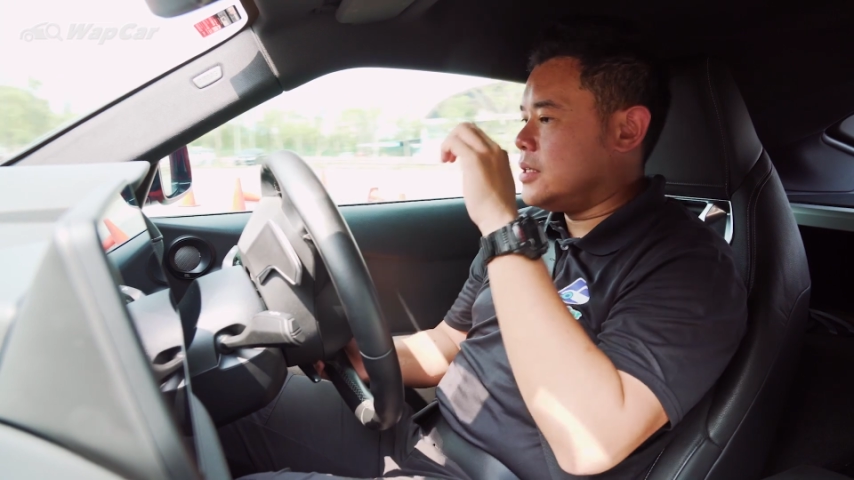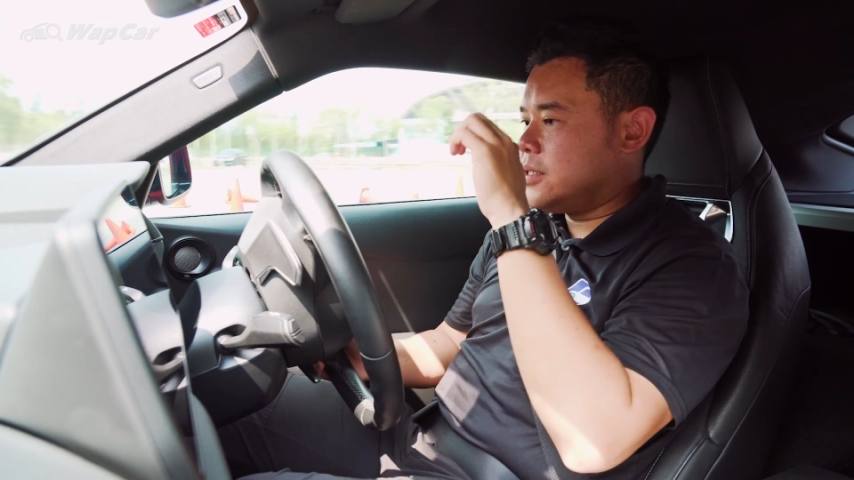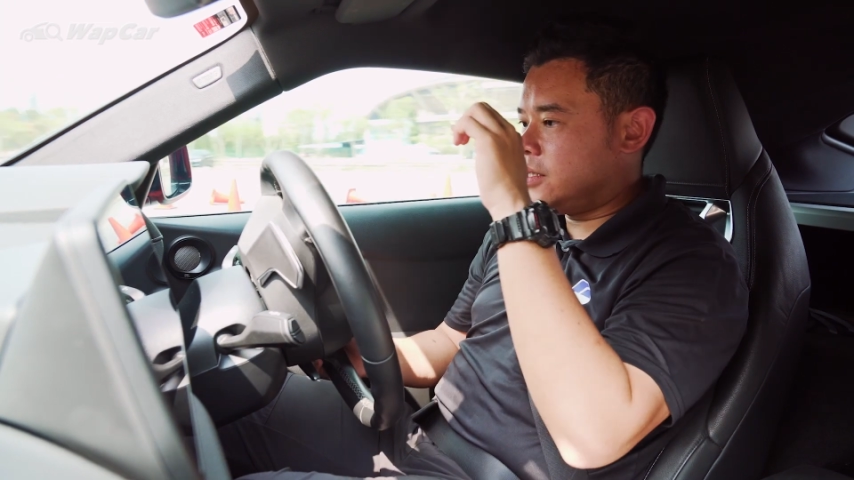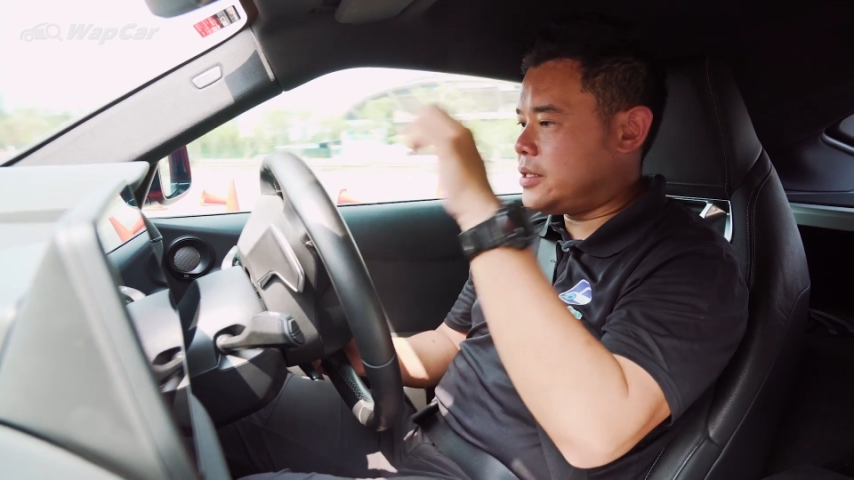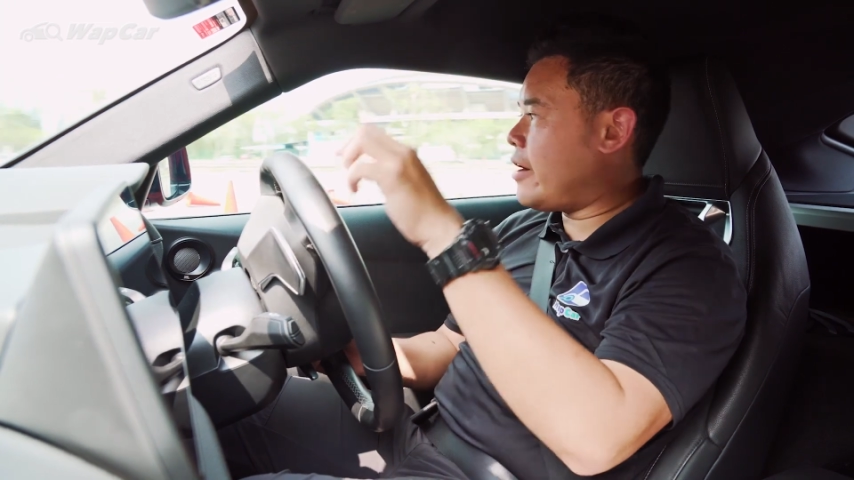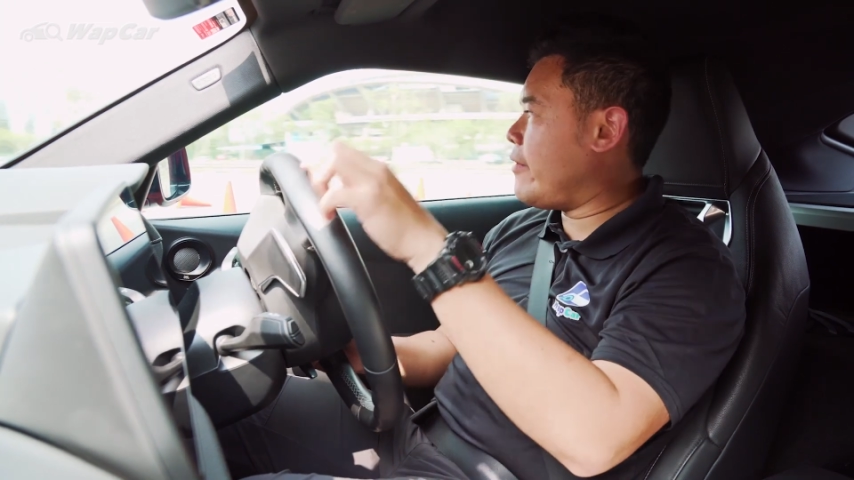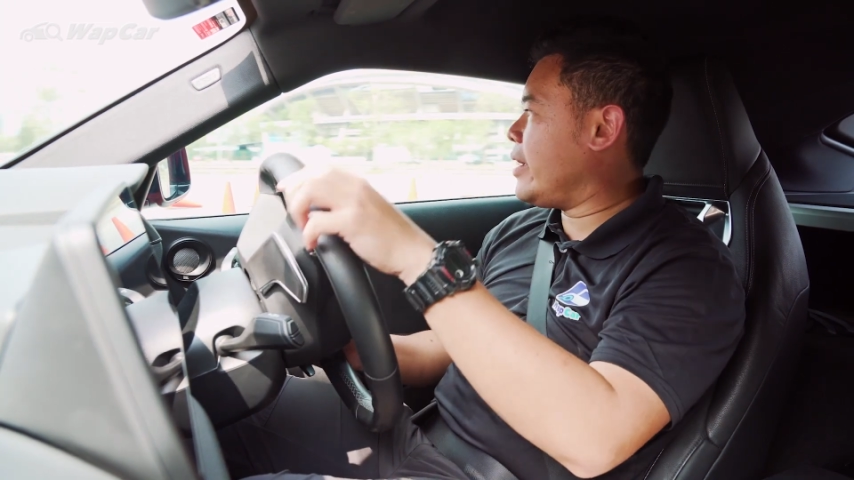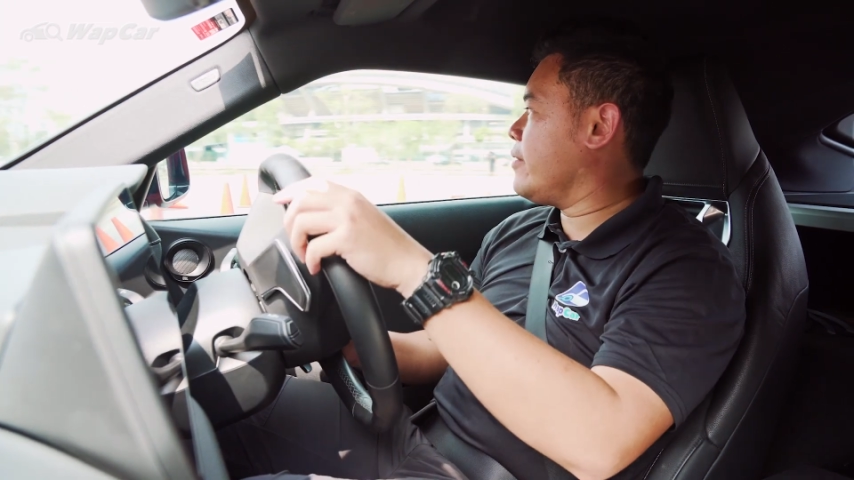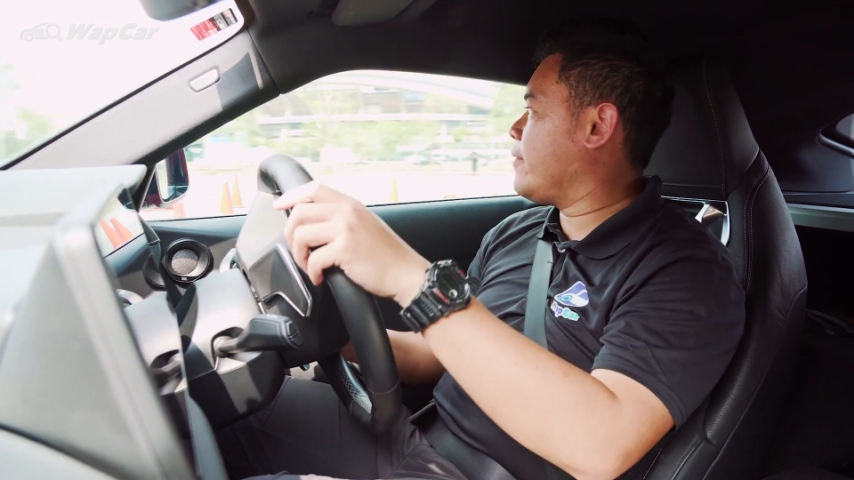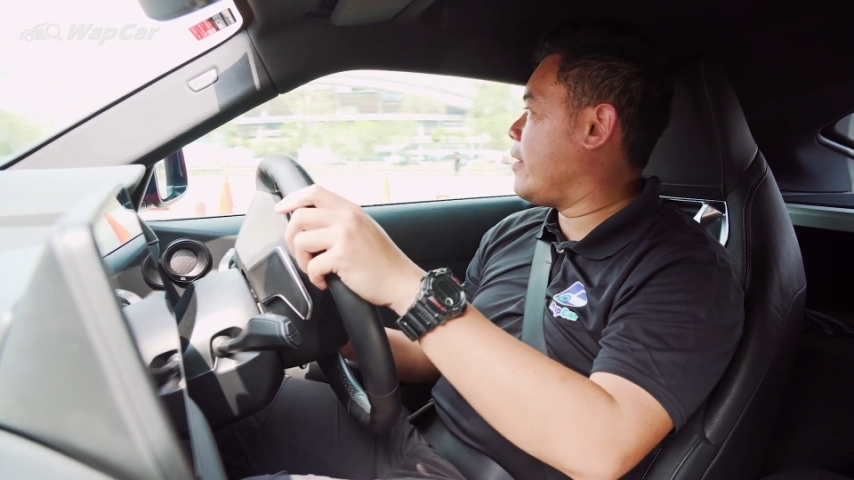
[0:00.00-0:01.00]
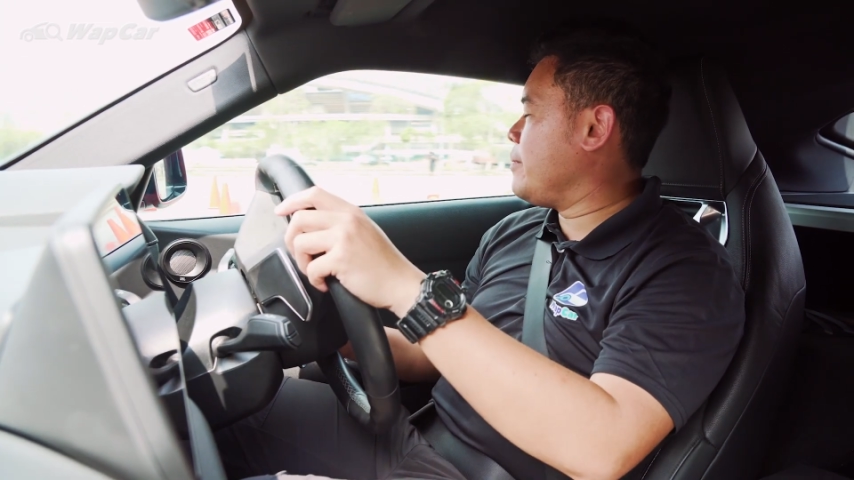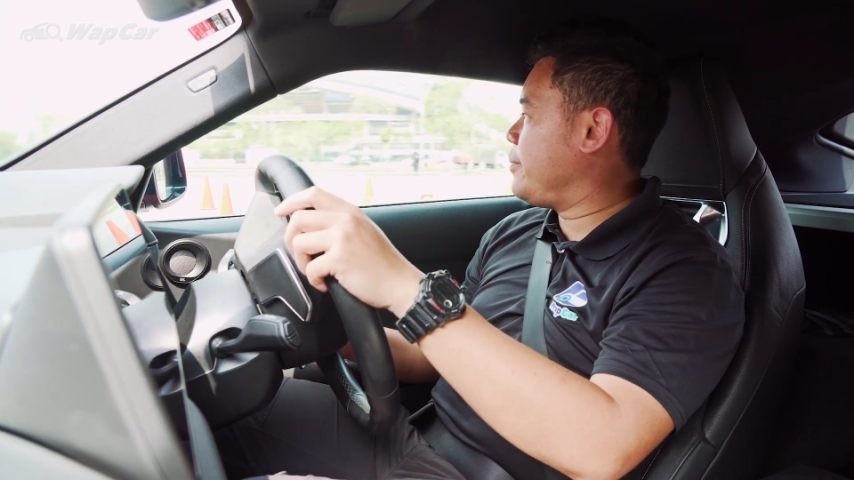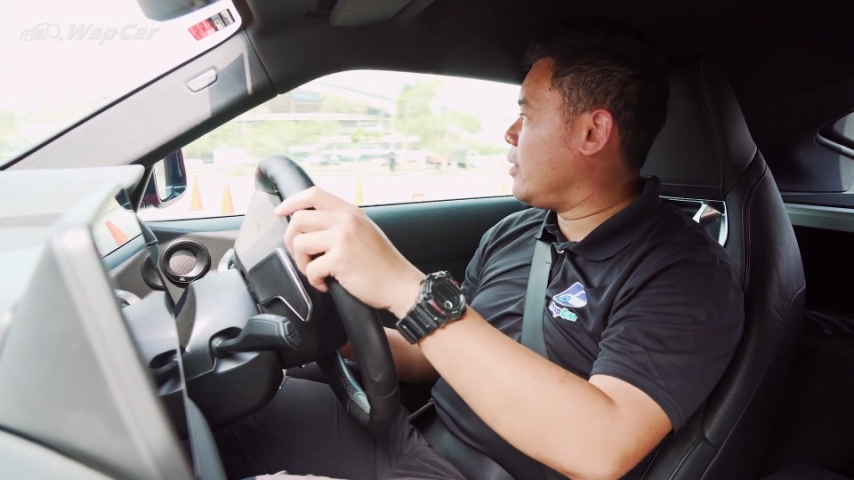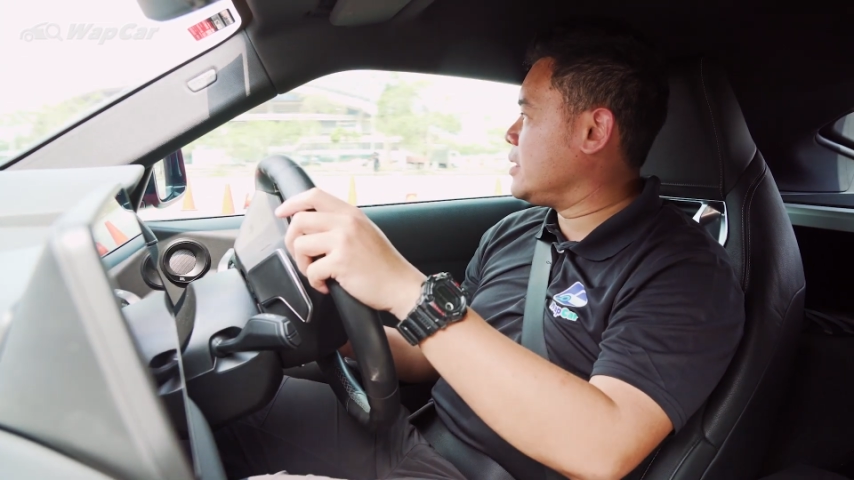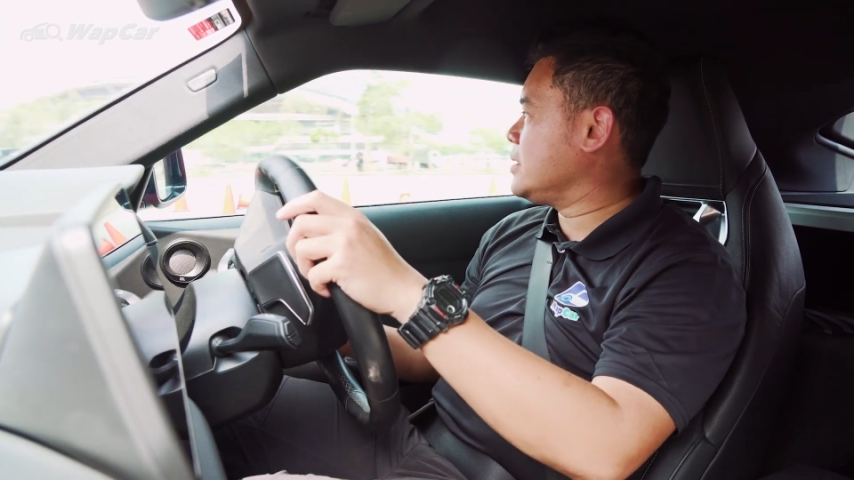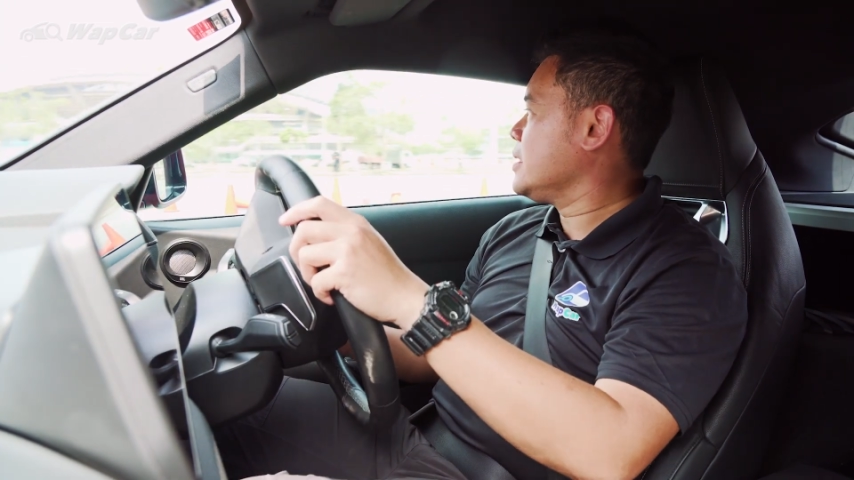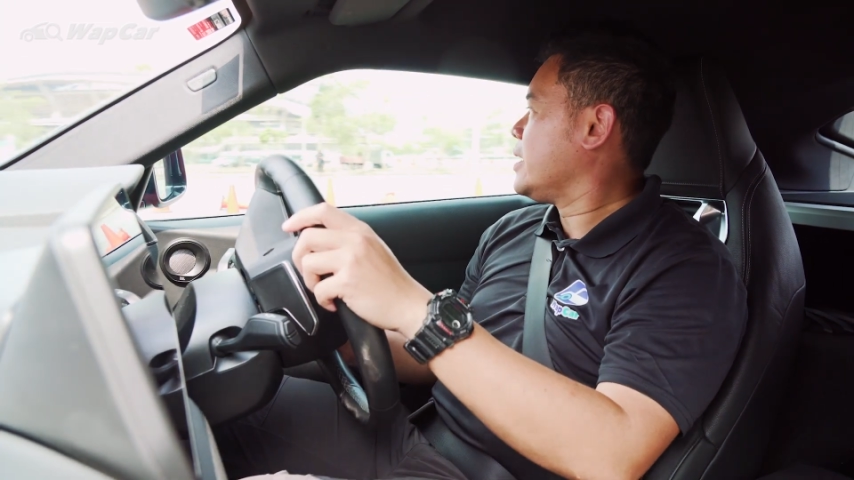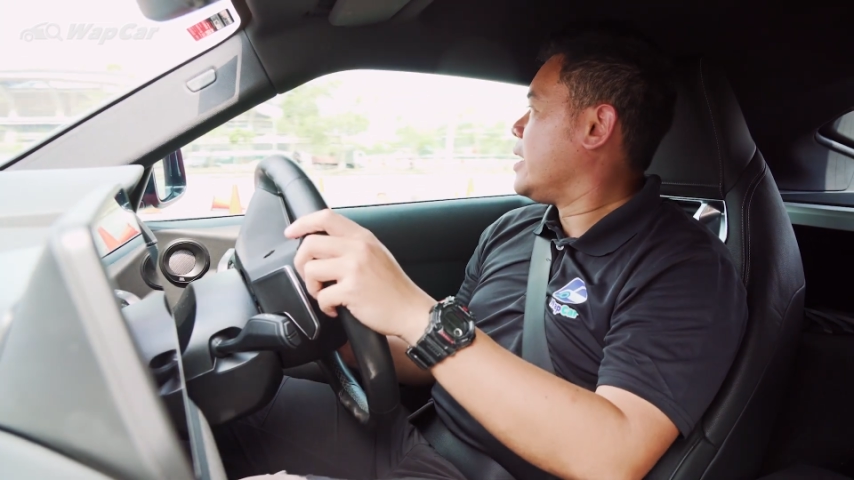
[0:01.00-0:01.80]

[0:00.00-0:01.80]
Steering, very important.